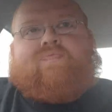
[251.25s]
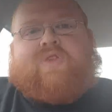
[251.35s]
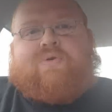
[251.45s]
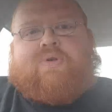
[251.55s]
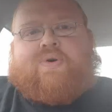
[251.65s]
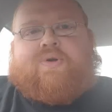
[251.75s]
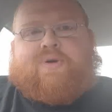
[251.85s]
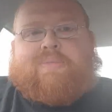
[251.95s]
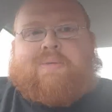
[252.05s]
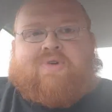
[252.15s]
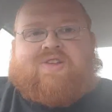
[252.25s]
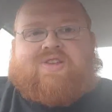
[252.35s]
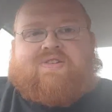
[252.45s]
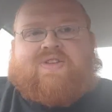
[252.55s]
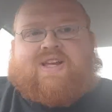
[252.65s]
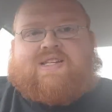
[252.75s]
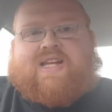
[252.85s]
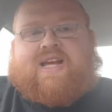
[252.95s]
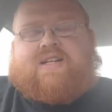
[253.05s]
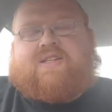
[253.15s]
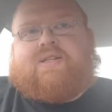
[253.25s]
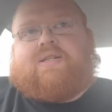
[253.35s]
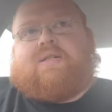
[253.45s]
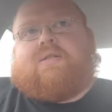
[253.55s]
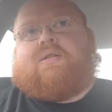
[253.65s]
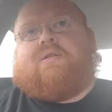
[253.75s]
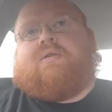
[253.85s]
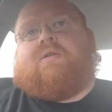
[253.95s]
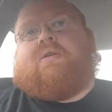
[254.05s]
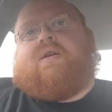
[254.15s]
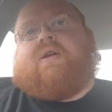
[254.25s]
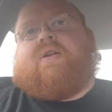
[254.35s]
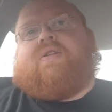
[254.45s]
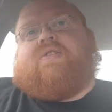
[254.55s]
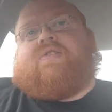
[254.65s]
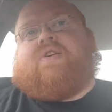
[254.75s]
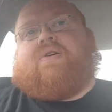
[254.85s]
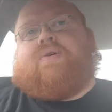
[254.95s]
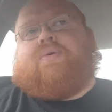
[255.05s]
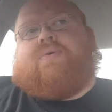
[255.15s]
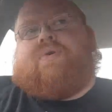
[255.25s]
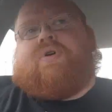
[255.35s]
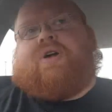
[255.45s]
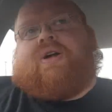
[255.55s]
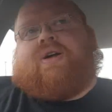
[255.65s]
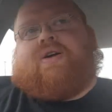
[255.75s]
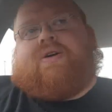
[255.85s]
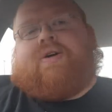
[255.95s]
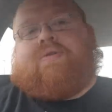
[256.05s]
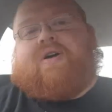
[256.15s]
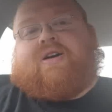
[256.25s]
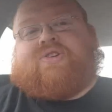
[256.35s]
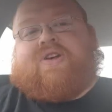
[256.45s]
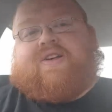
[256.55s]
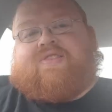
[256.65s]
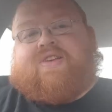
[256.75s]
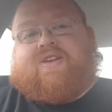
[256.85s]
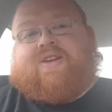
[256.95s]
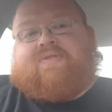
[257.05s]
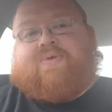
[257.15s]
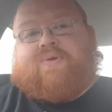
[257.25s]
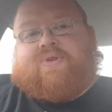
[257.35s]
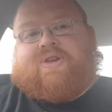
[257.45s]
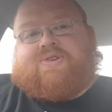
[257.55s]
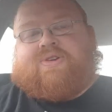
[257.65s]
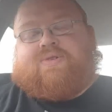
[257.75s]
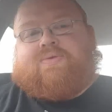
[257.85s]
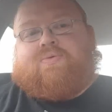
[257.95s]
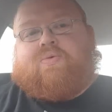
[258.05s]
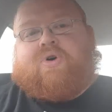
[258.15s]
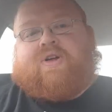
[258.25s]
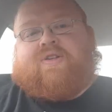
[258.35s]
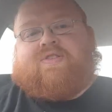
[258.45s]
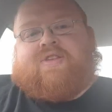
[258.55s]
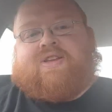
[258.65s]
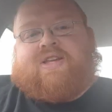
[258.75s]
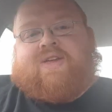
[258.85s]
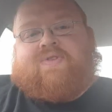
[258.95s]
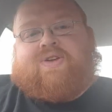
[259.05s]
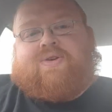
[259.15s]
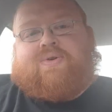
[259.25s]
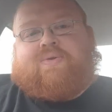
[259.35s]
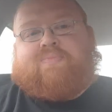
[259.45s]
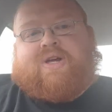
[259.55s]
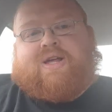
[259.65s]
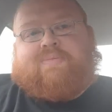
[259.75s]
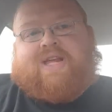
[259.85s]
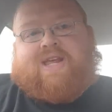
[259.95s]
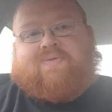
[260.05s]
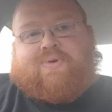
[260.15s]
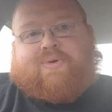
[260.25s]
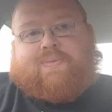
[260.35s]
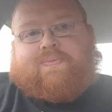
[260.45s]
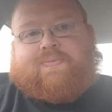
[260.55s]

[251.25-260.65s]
with all their memories and everything intact. So, a Rakshasa in 4th edition was a diva who had become evil,